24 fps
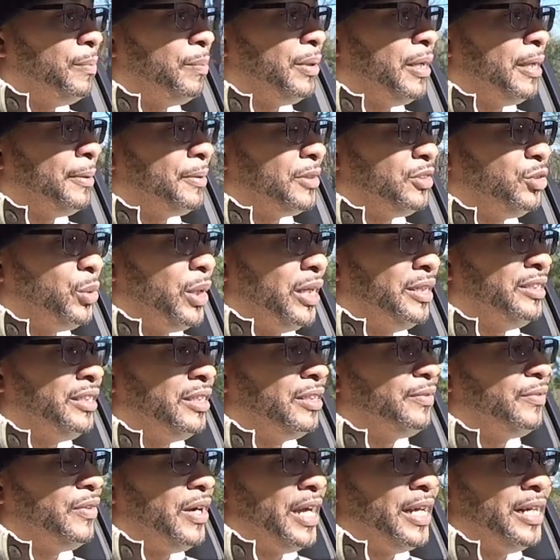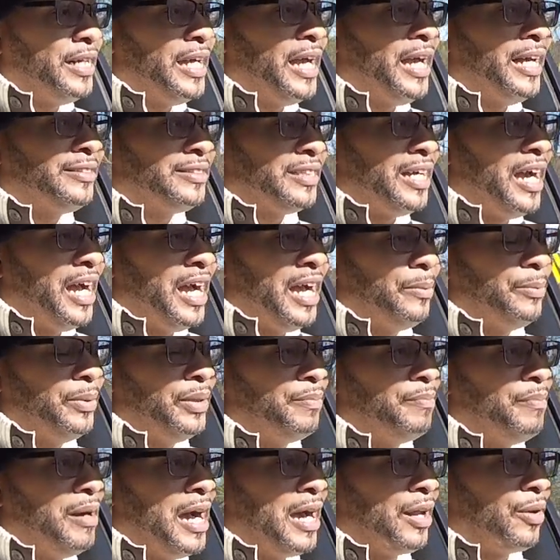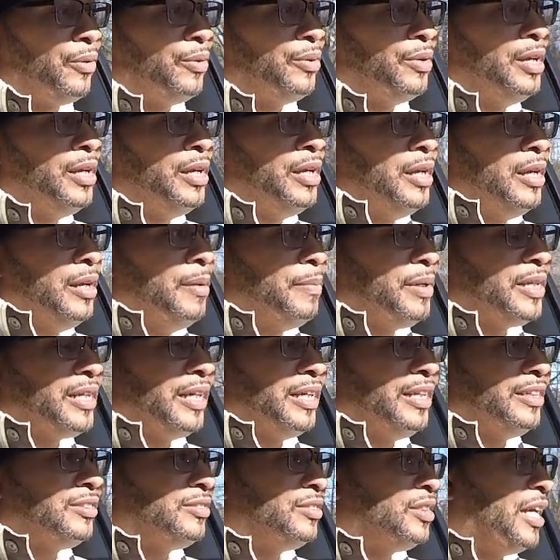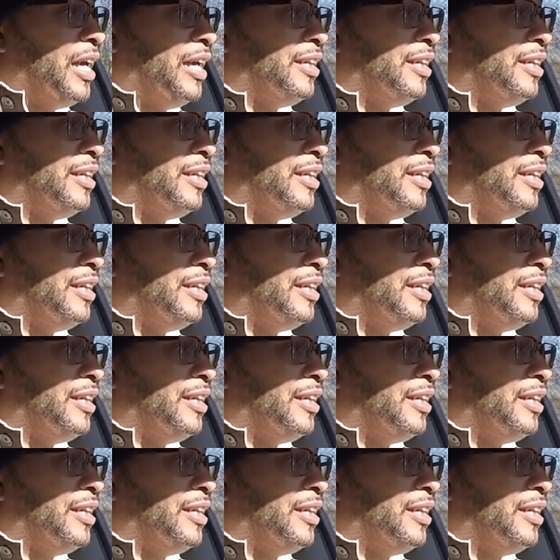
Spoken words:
in public to identify it as a hybrid model. Because